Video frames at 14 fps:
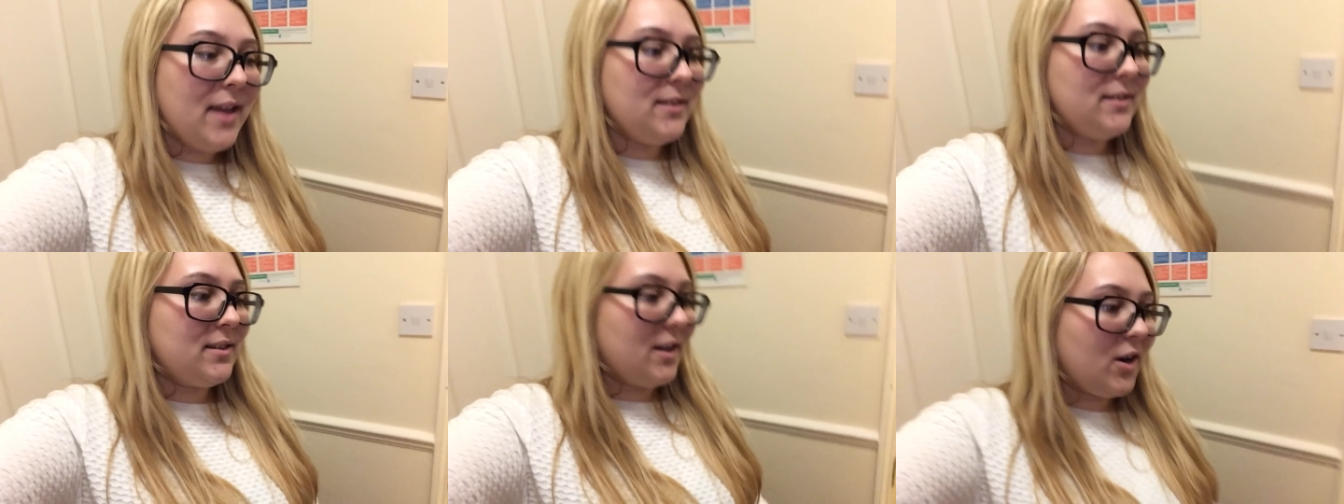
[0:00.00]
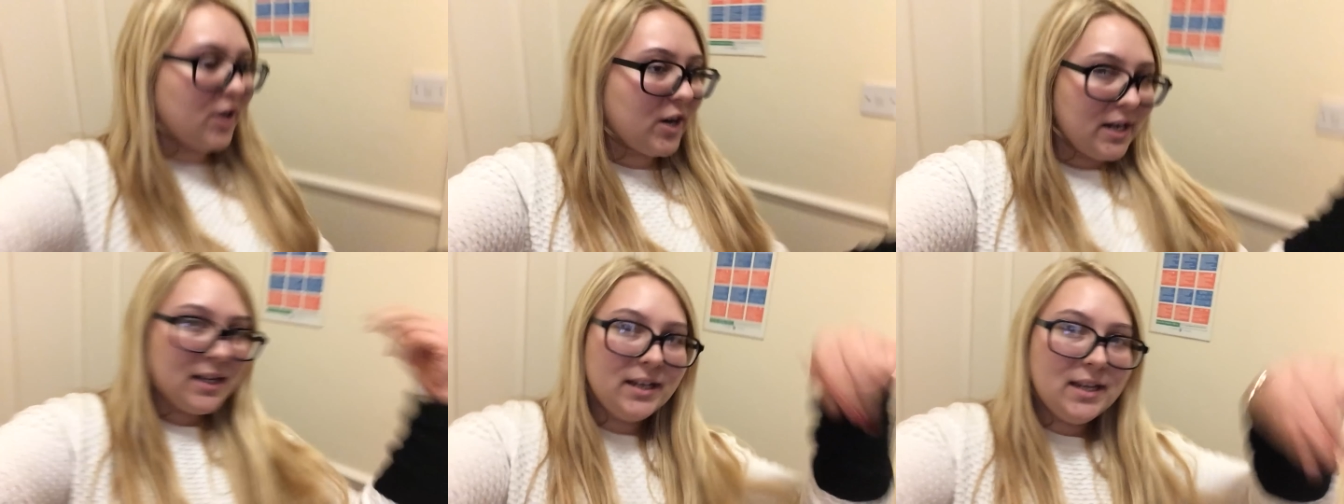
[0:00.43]
and
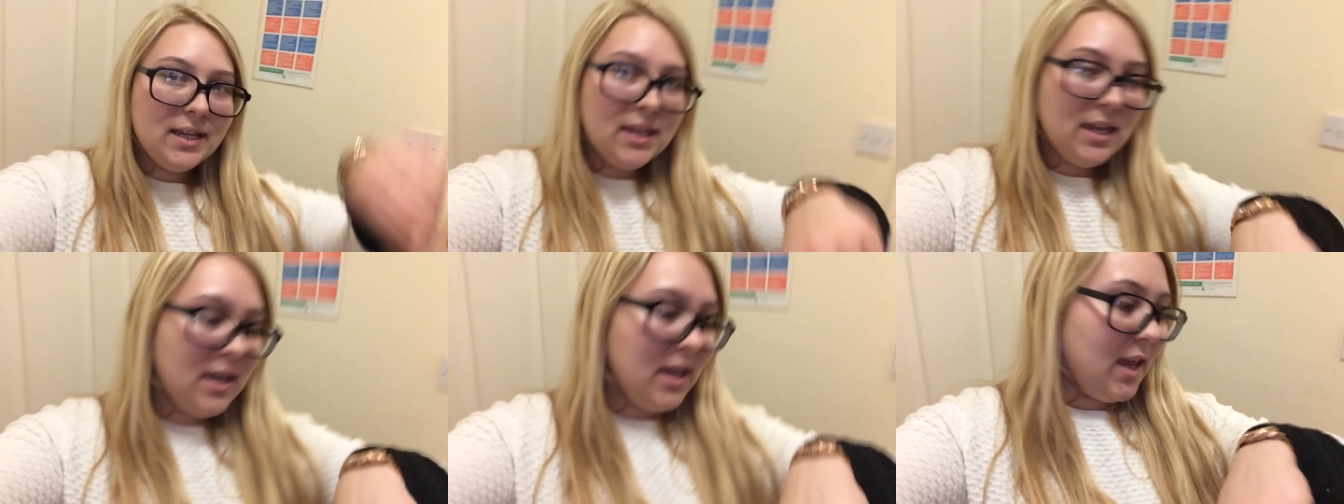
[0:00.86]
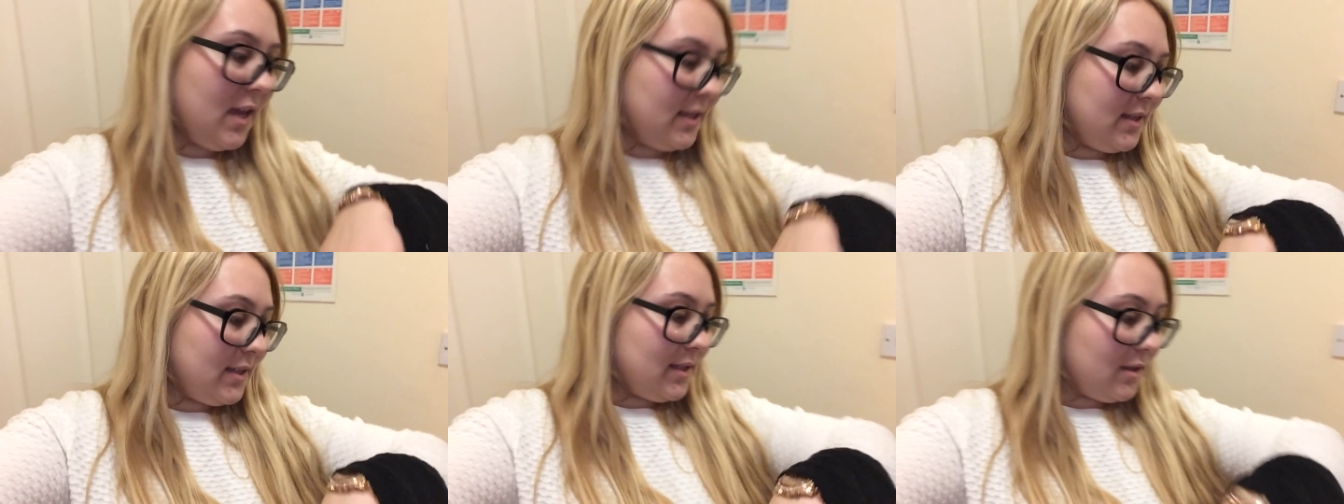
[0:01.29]
currently
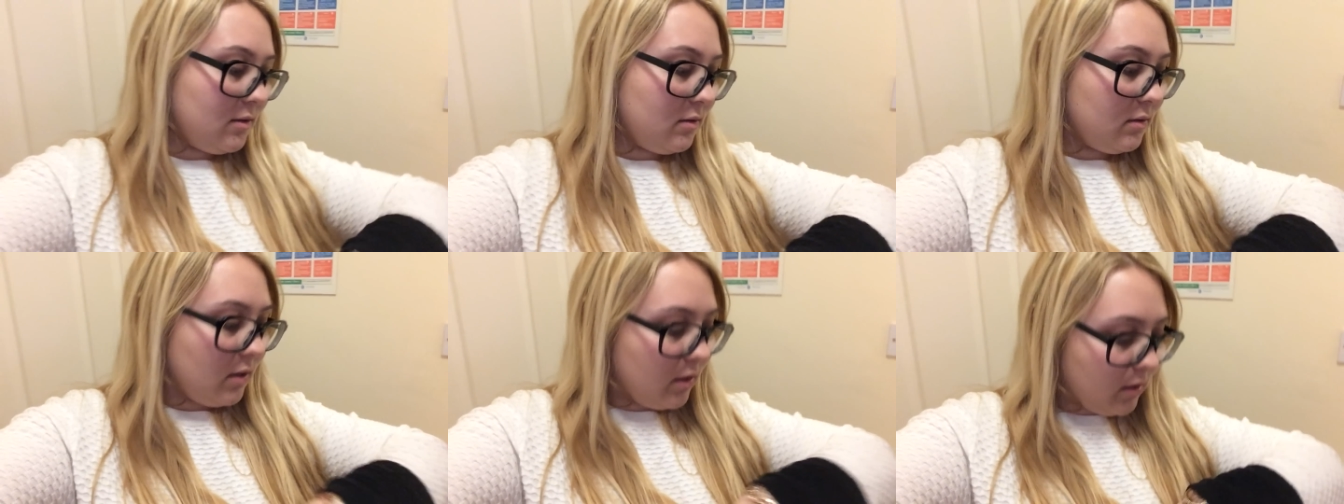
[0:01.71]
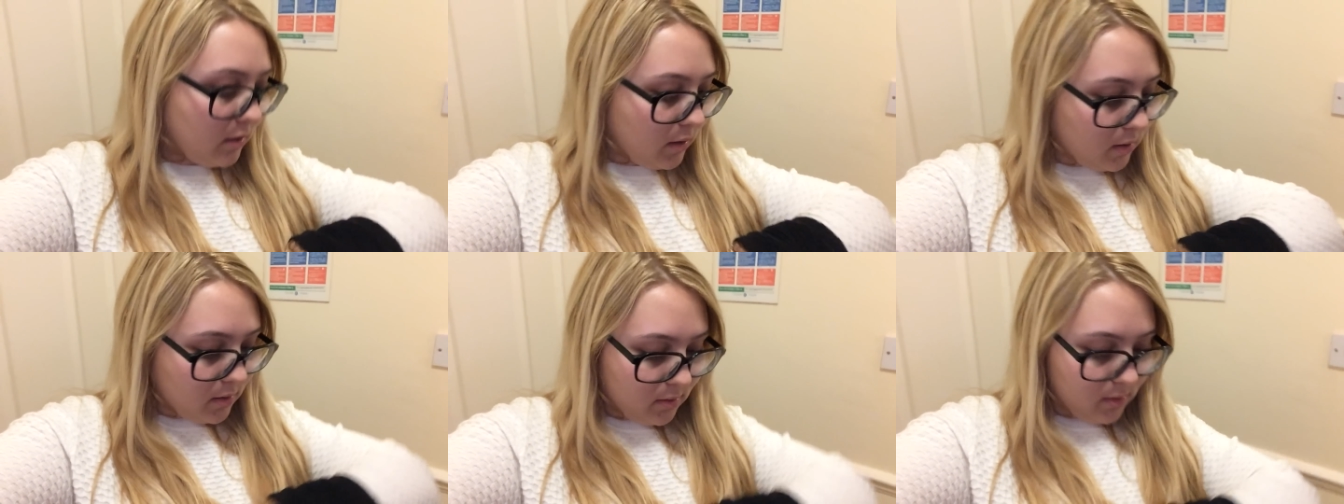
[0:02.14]
it's
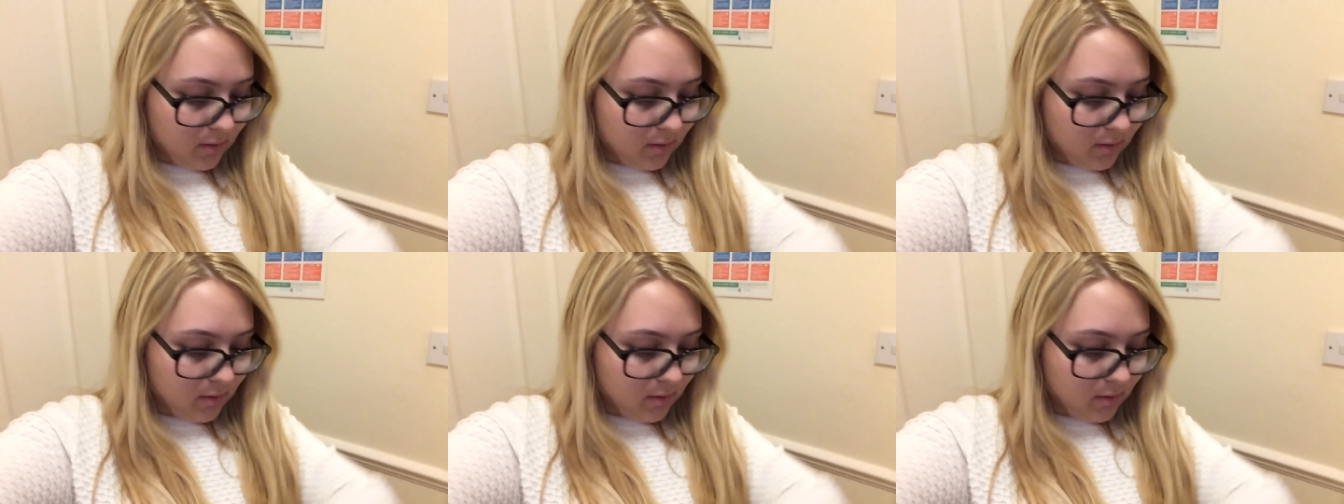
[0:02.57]
uh,